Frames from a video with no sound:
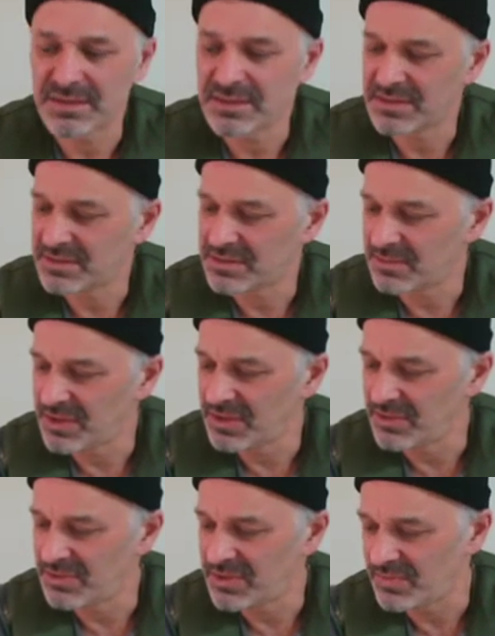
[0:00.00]
Some of the
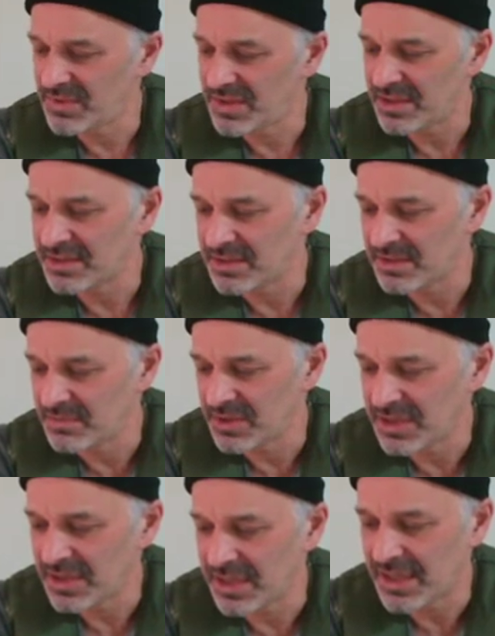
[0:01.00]
YouTube things I'm
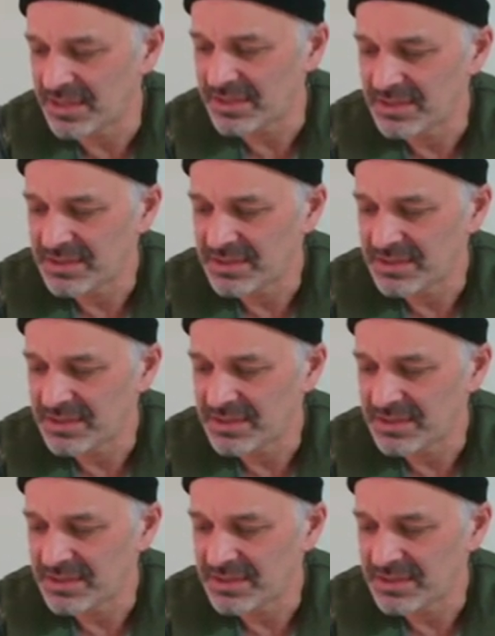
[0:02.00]
looking at.